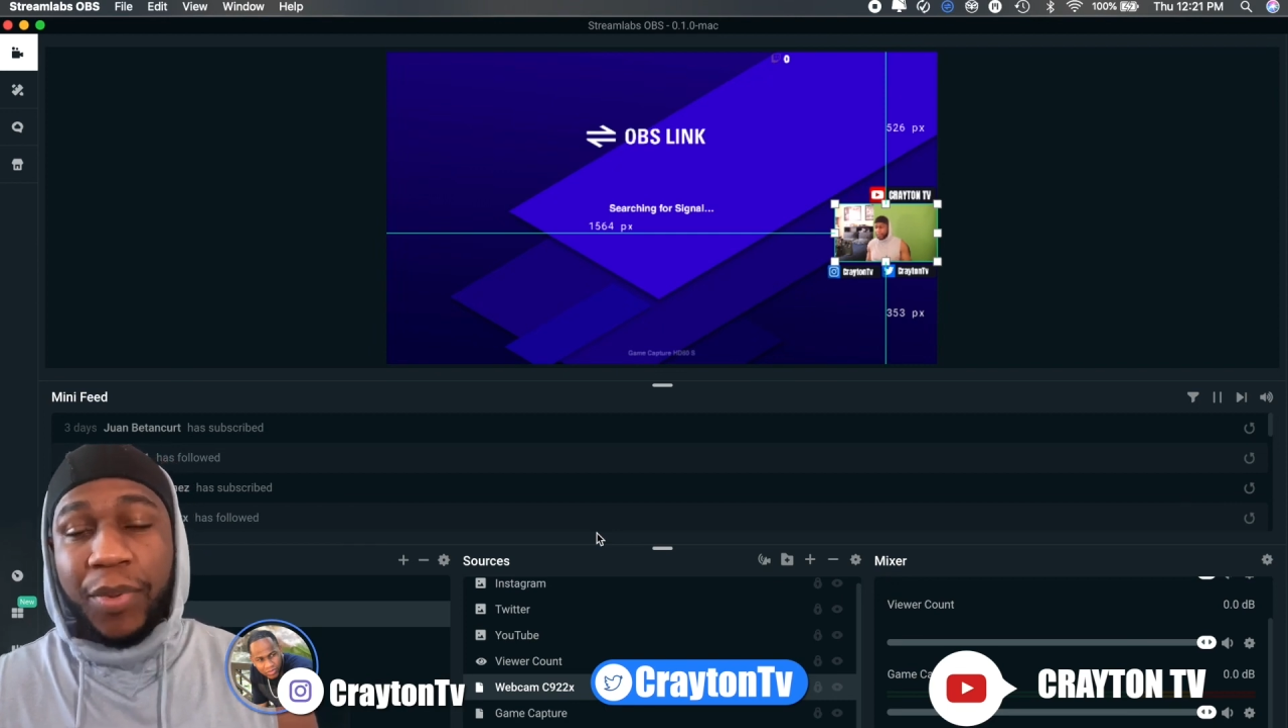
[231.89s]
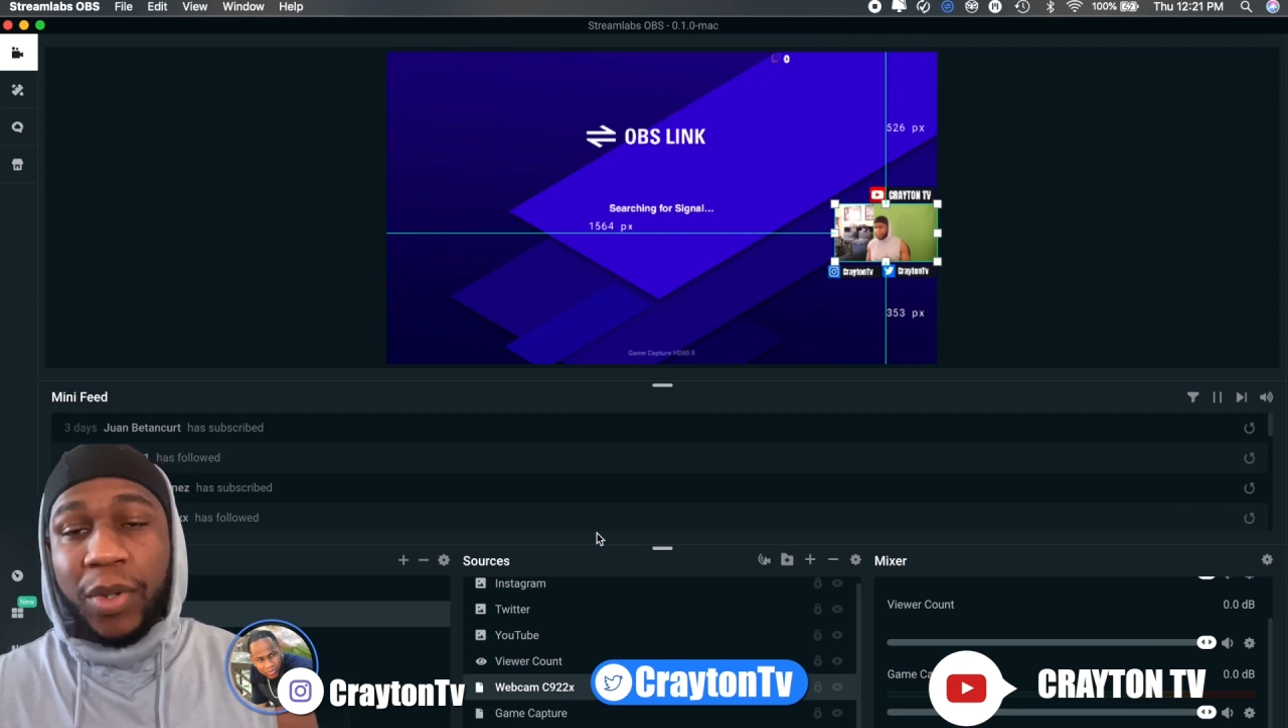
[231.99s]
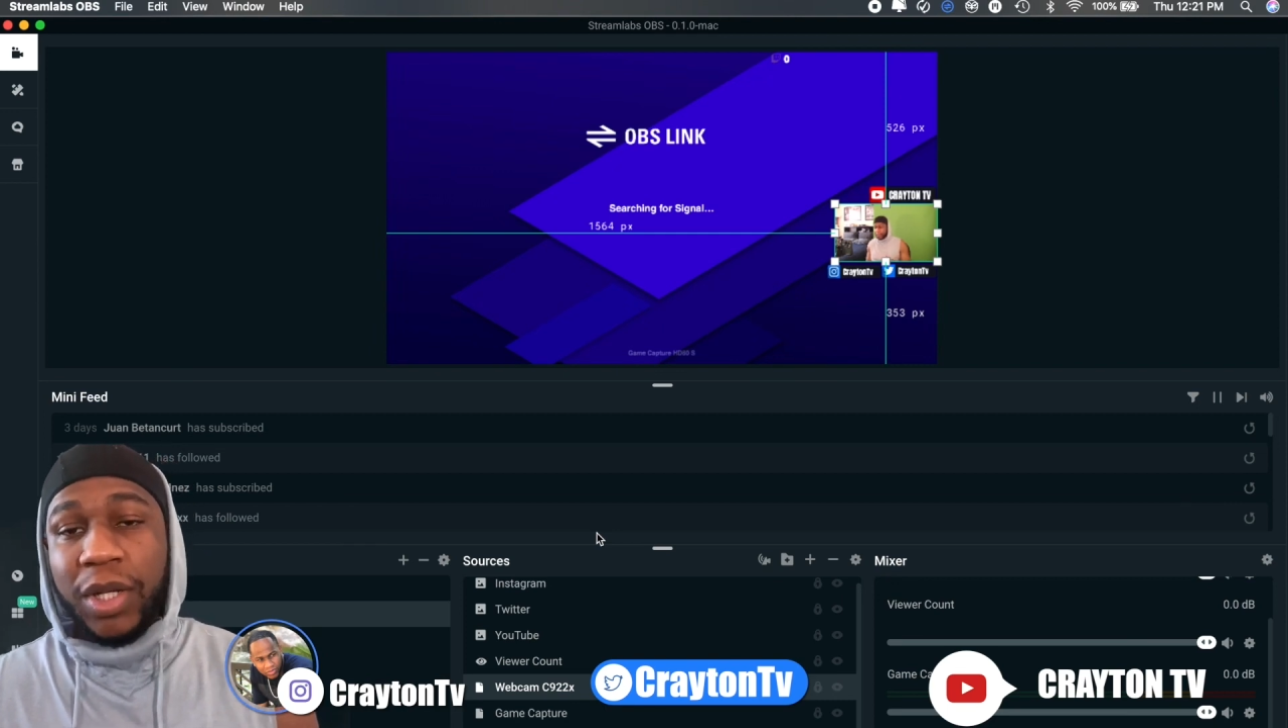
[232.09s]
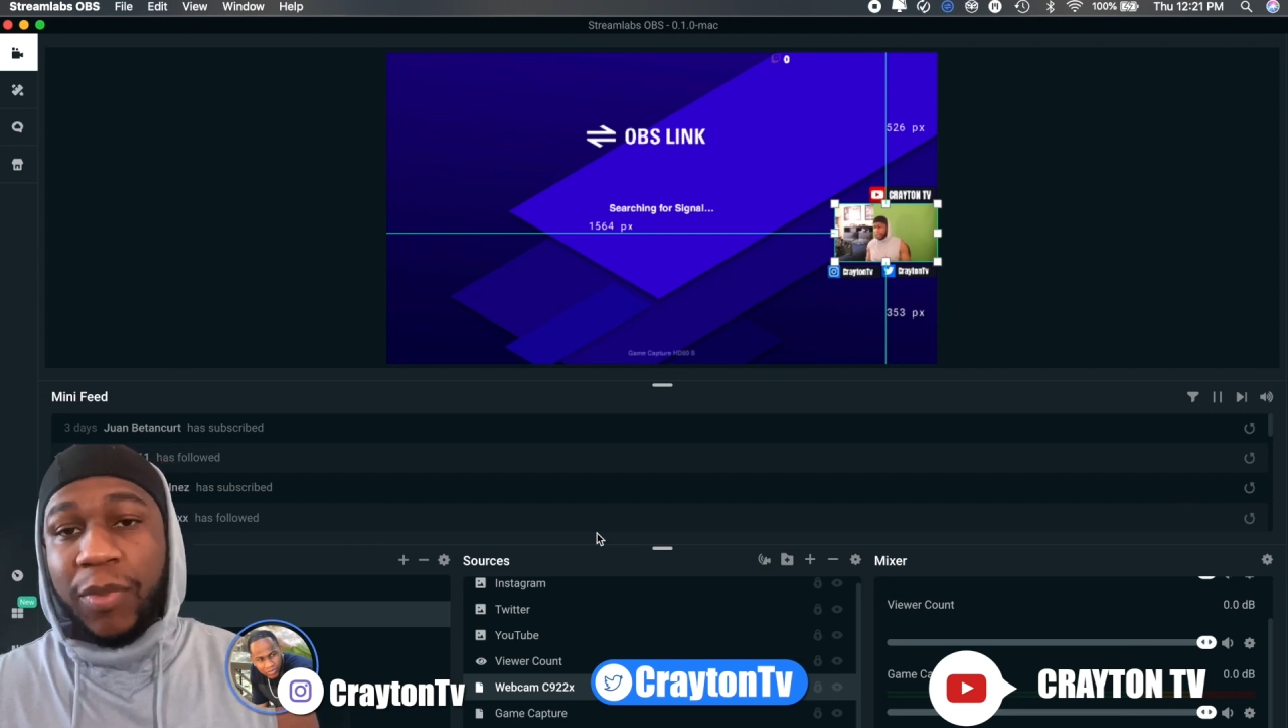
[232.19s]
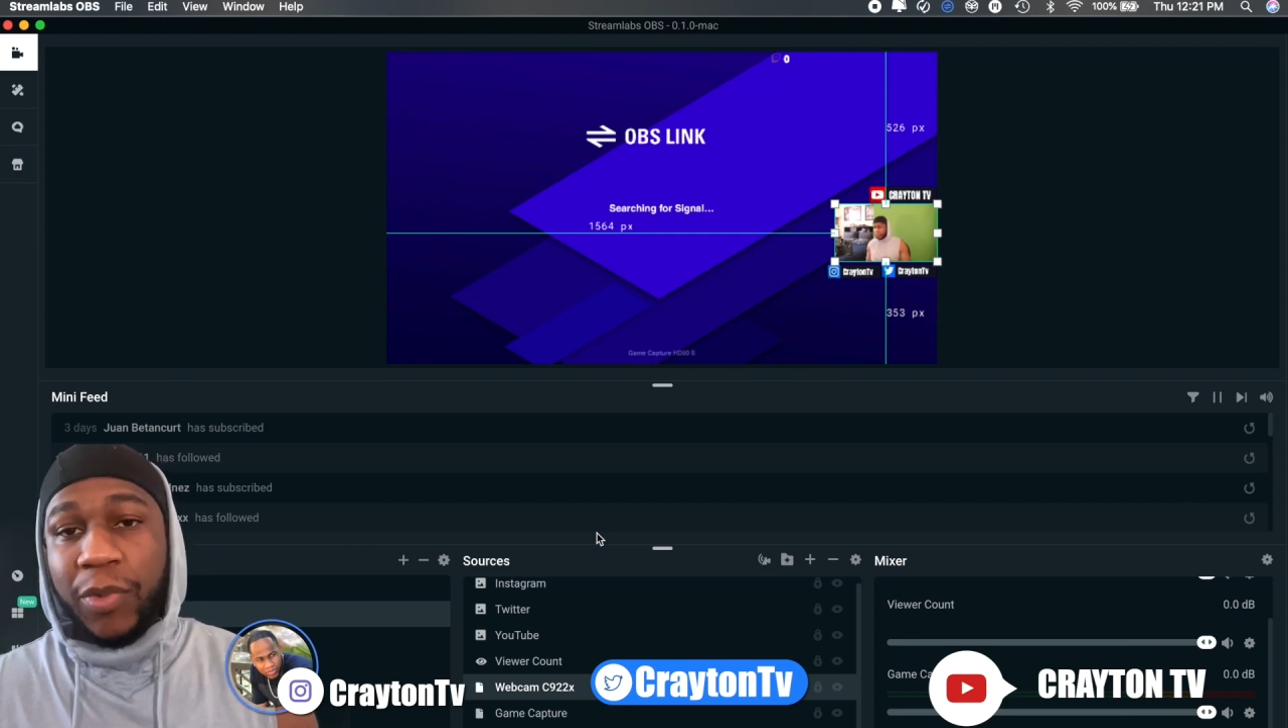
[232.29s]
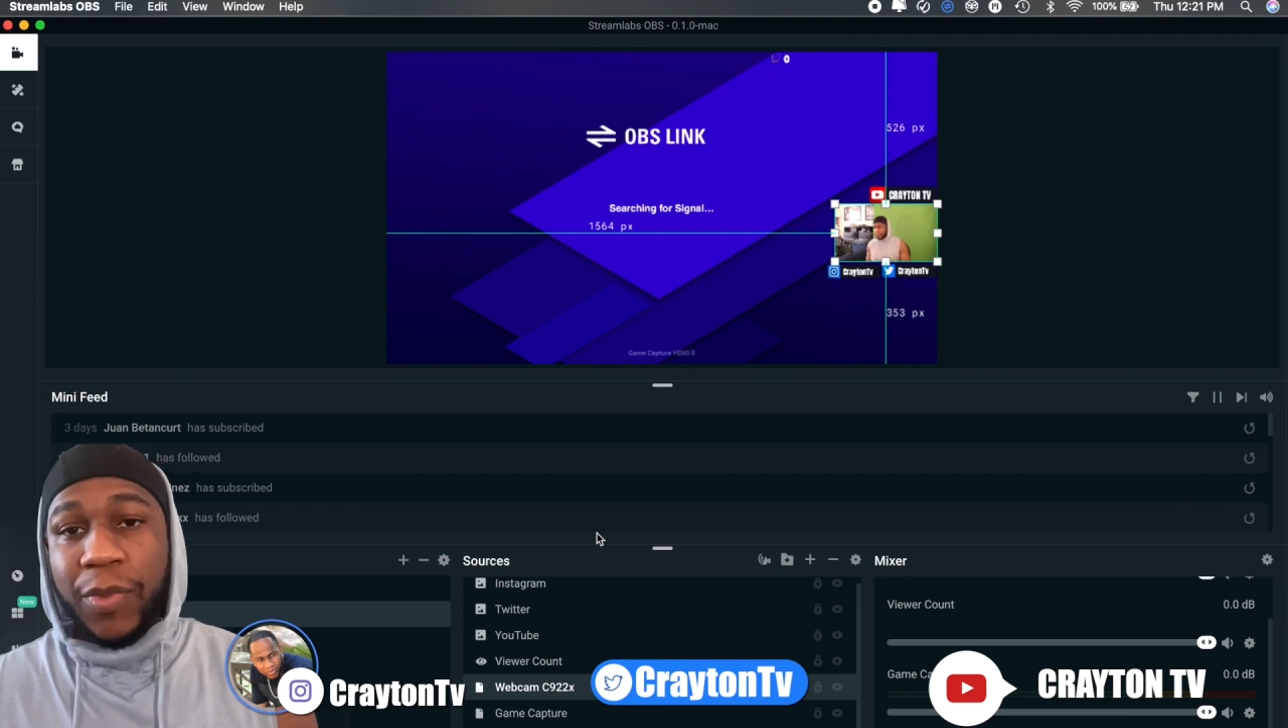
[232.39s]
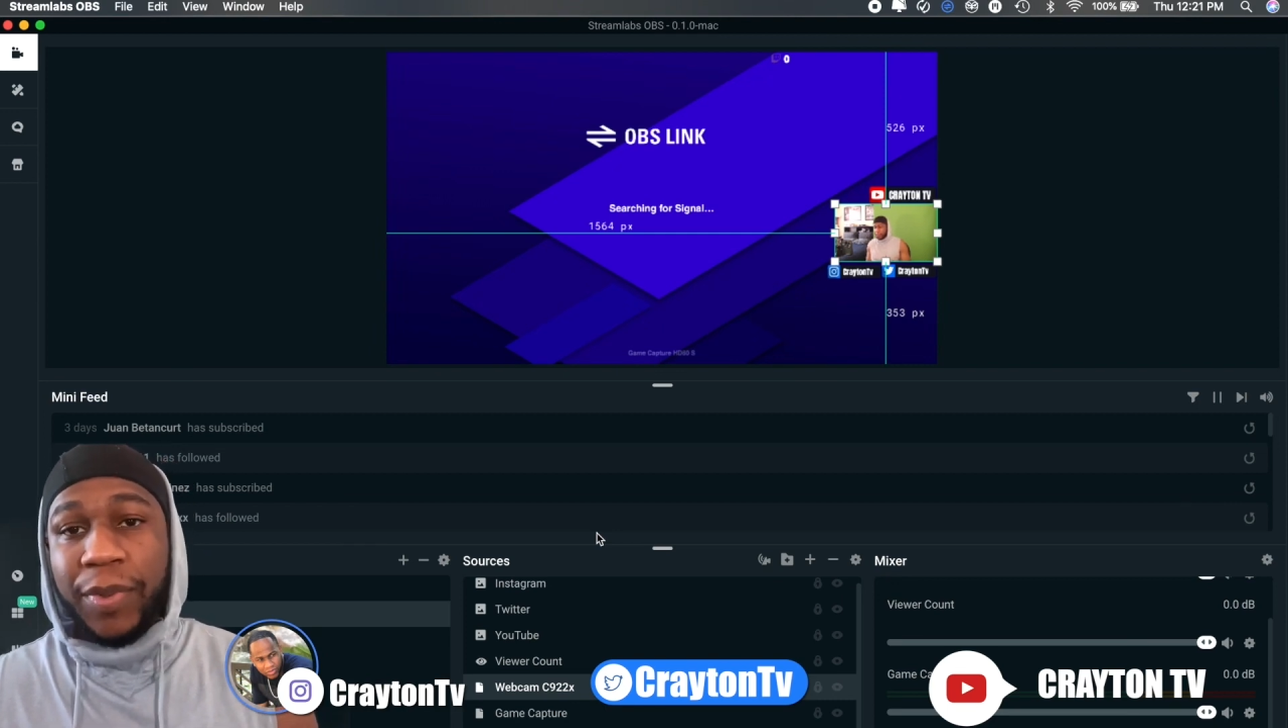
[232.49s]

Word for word: pull up when you're